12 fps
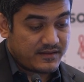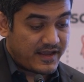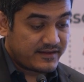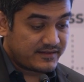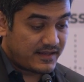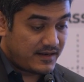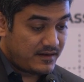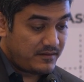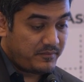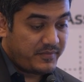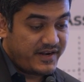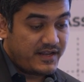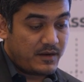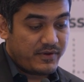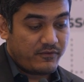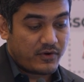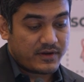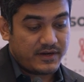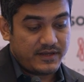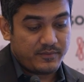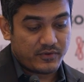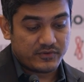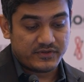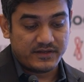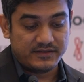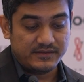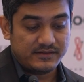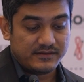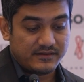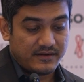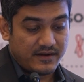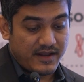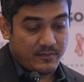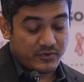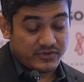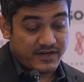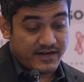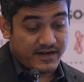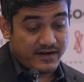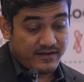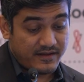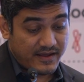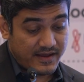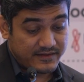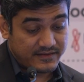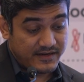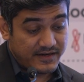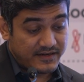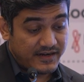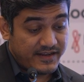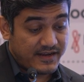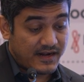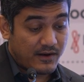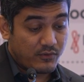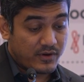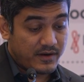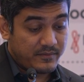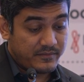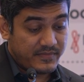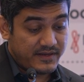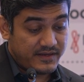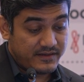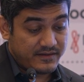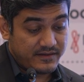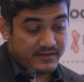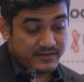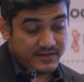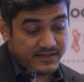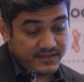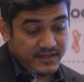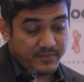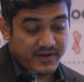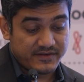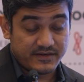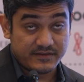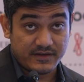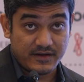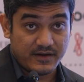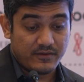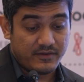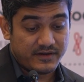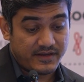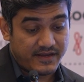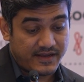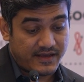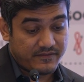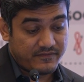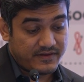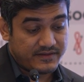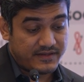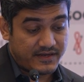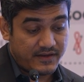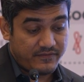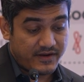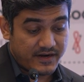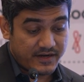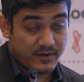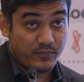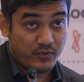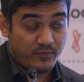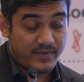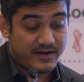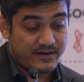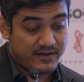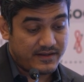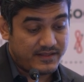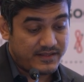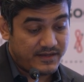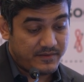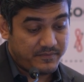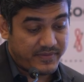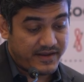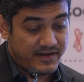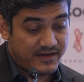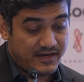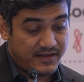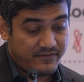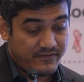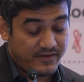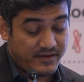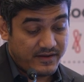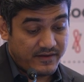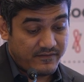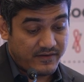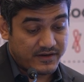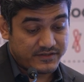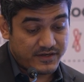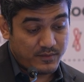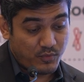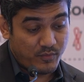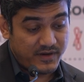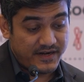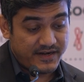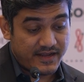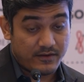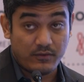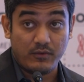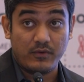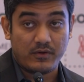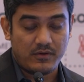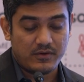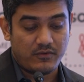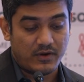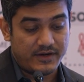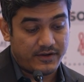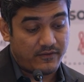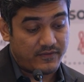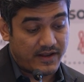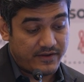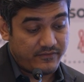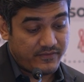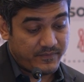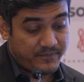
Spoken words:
XL medial pivot knee prosthesis demonstrated excellent clinical outcome in the patients undergoing TKR with significant improvement in the pain relief, functional mobility, and overall quality of life.